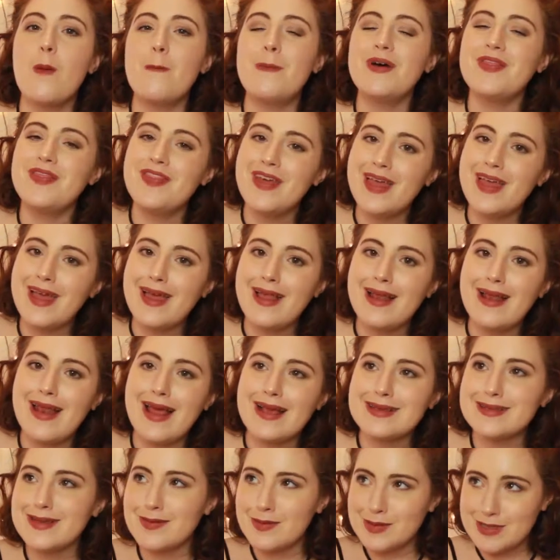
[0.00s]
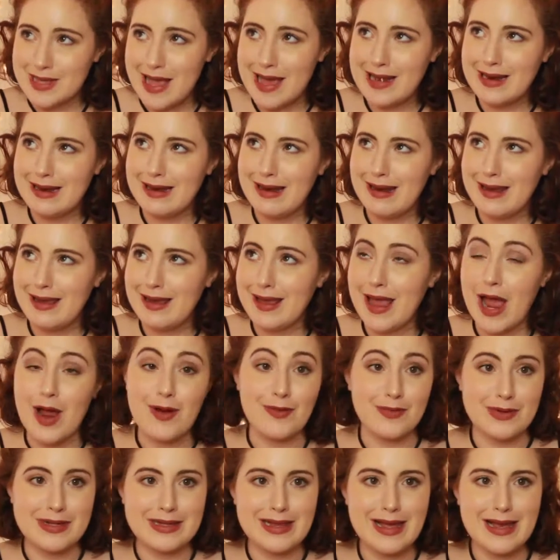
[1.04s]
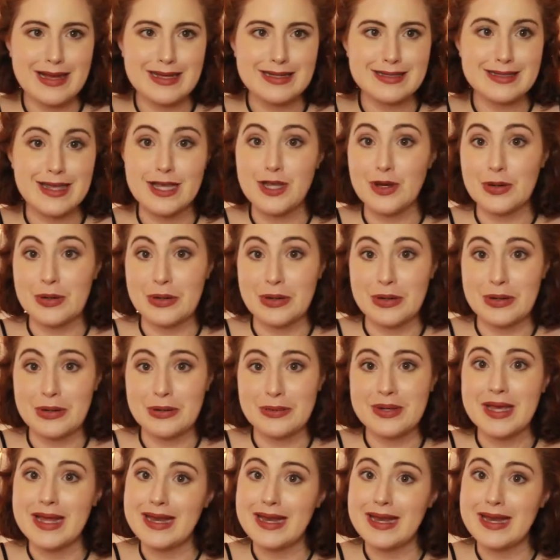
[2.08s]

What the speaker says: but then as I was editing I realized that your girl